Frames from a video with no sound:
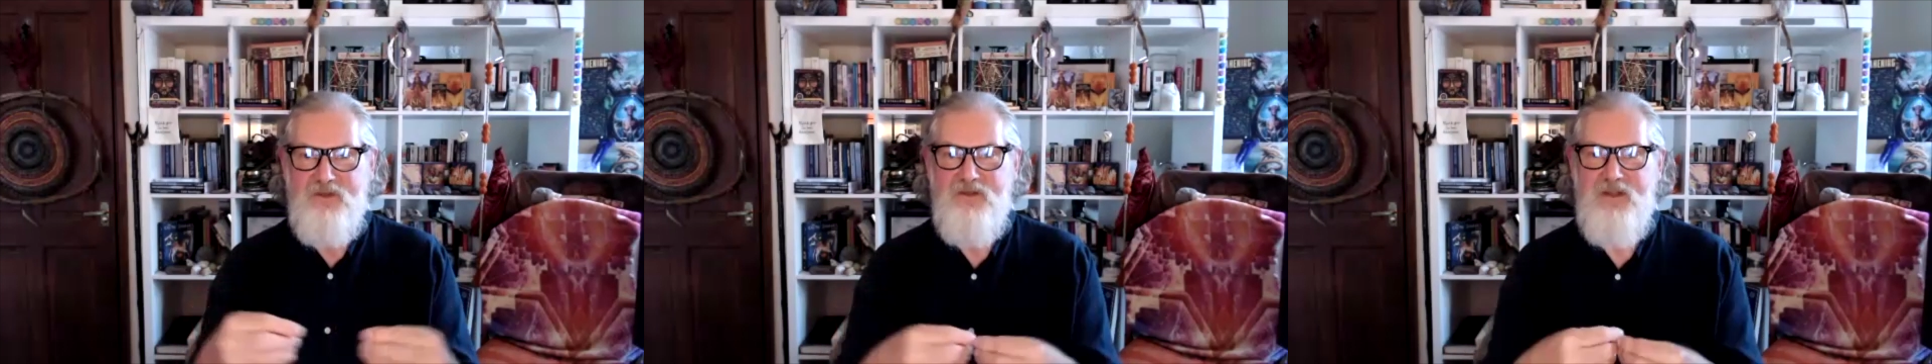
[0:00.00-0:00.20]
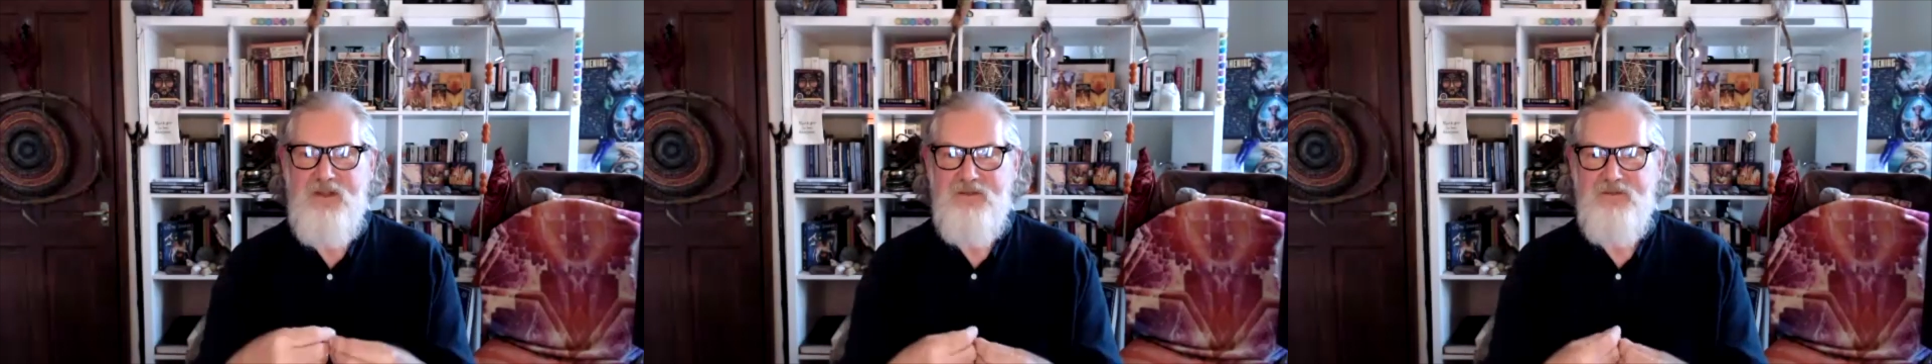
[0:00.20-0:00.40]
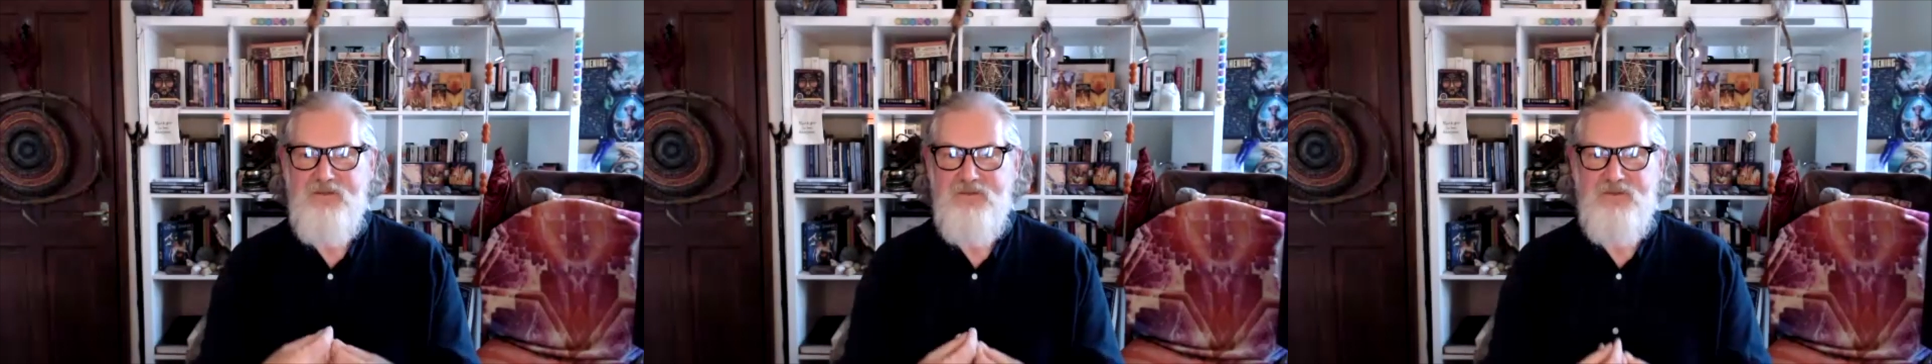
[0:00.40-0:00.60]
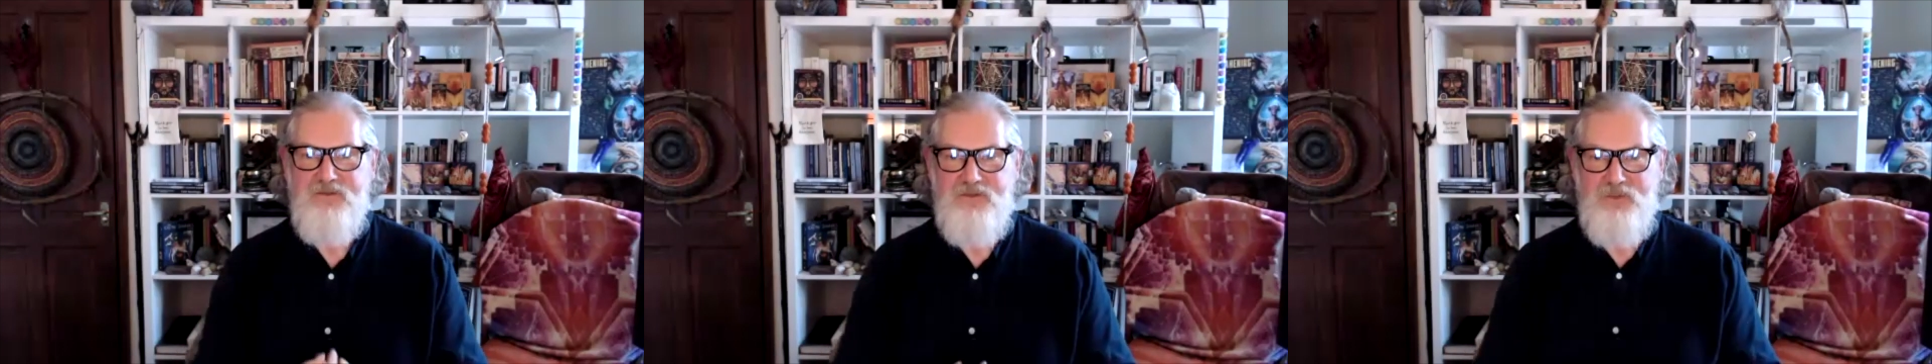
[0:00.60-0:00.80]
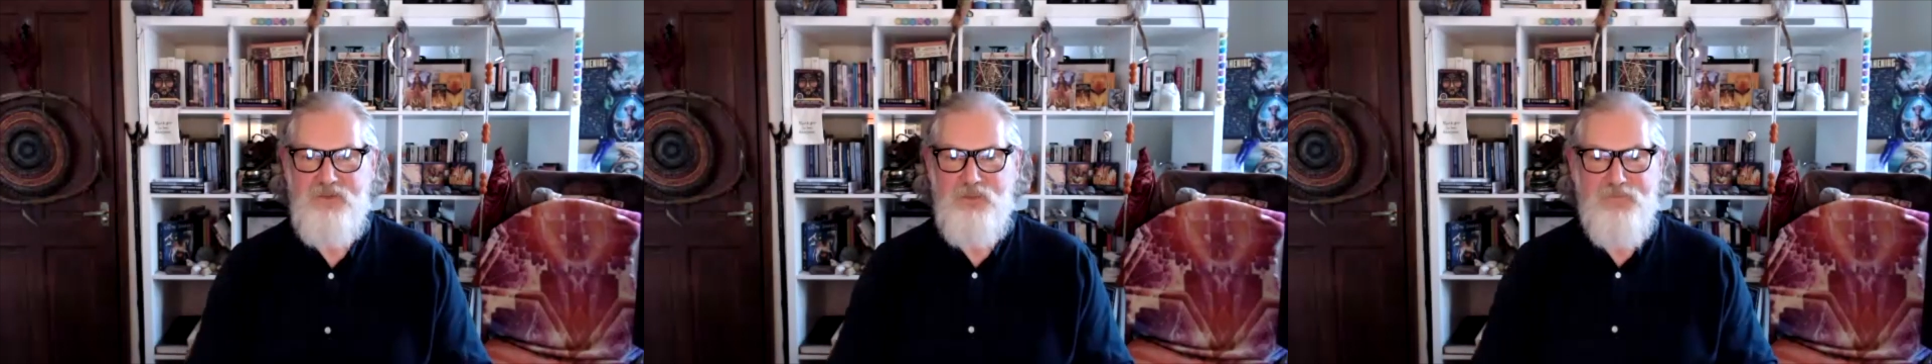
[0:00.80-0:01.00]
and then
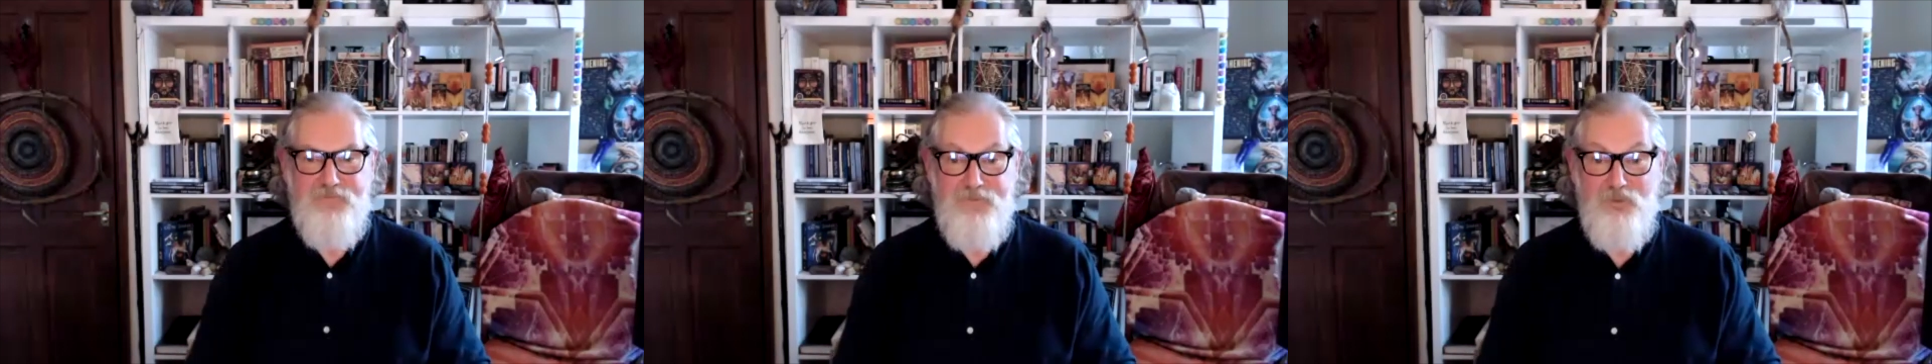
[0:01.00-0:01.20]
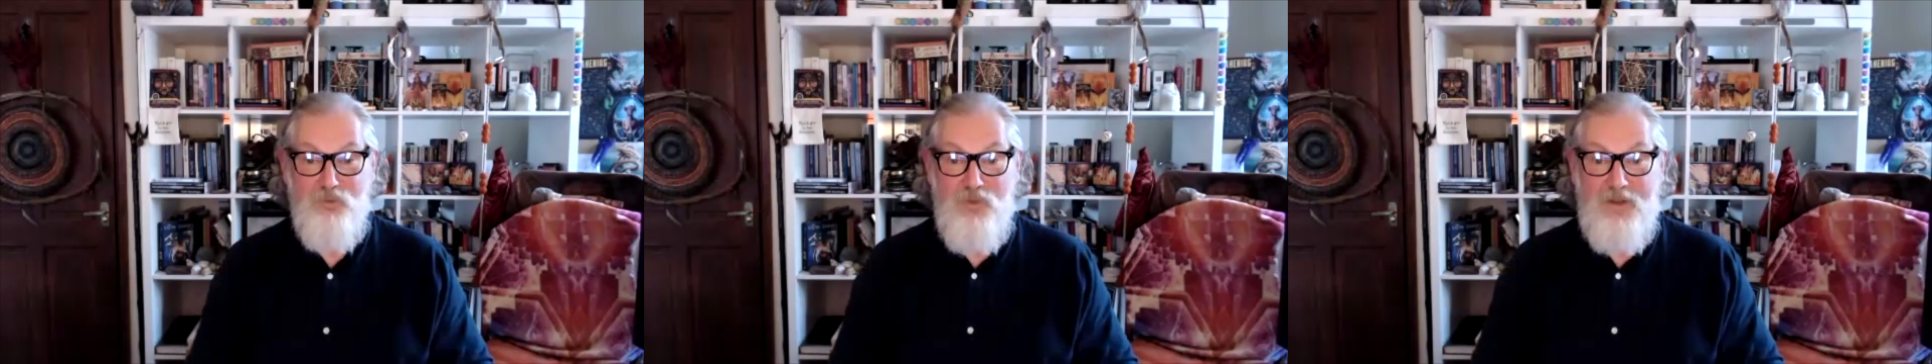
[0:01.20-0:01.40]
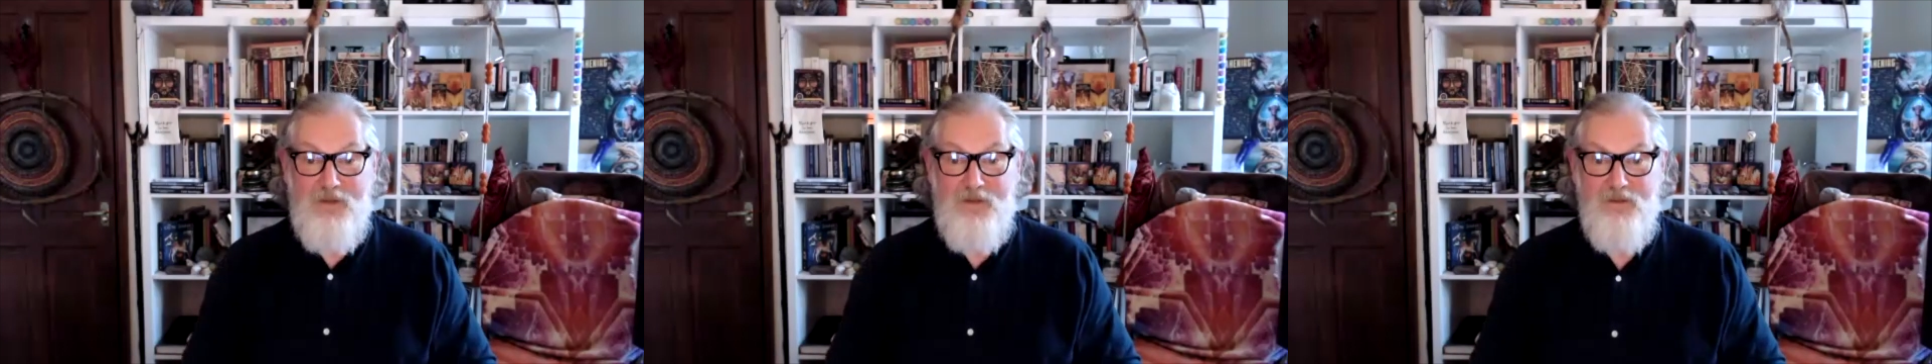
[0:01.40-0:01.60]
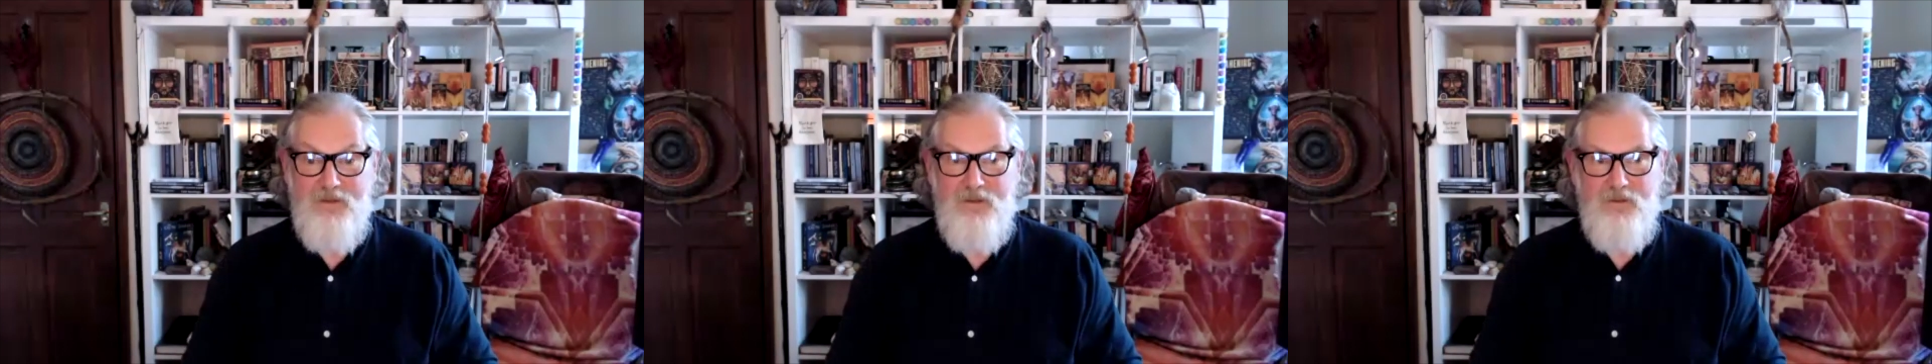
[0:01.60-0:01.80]
she would feel that